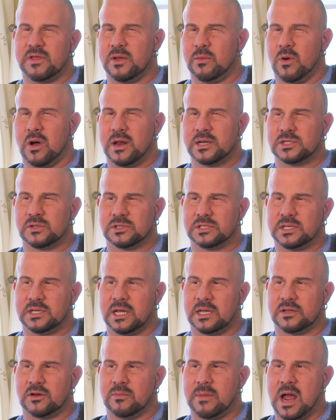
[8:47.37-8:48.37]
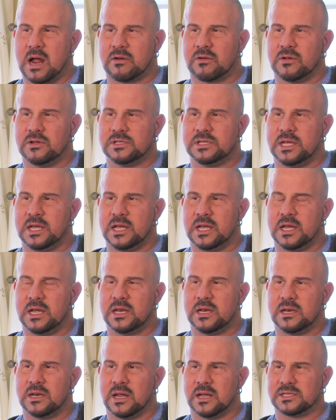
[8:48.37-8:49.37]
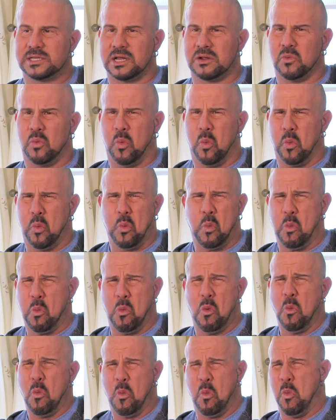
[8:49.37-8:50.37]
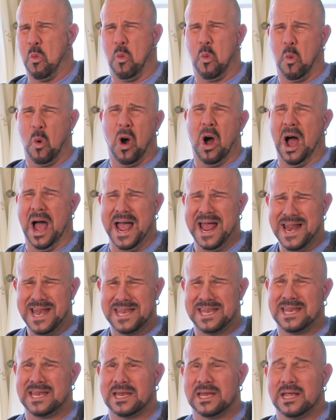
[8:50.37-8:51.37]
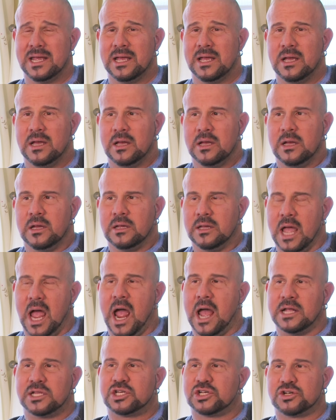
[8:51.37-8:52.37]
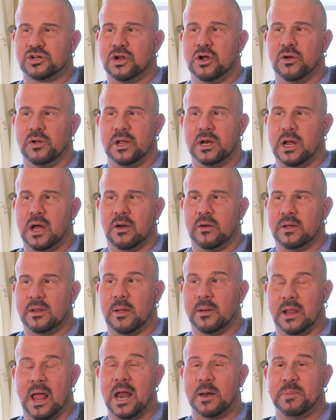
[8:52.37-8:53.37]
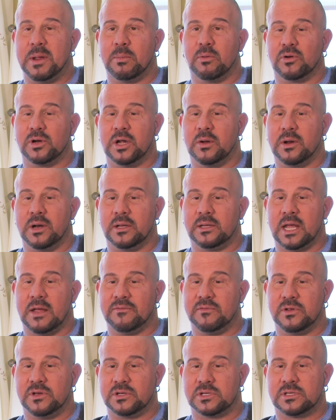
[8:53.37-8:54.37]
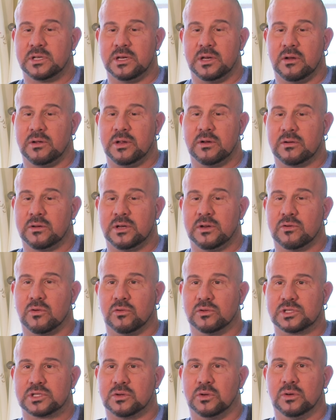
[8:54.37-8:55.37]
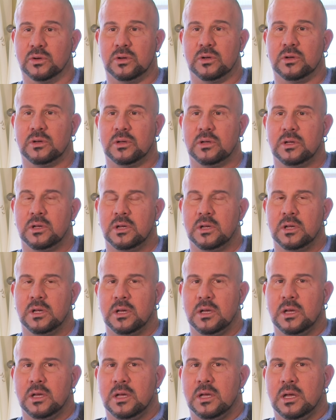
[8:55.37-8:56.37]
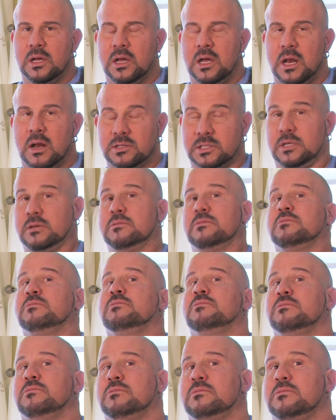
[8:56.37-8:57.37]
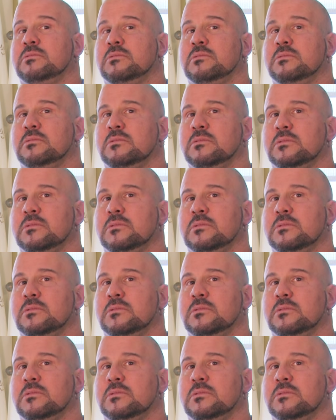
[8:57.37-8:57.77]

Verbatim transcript: Dave, too, had a few revelations because of the debate, which he originally agreed to do largely because he feared becoming outdated and feared losing his relevance in the fitness industry.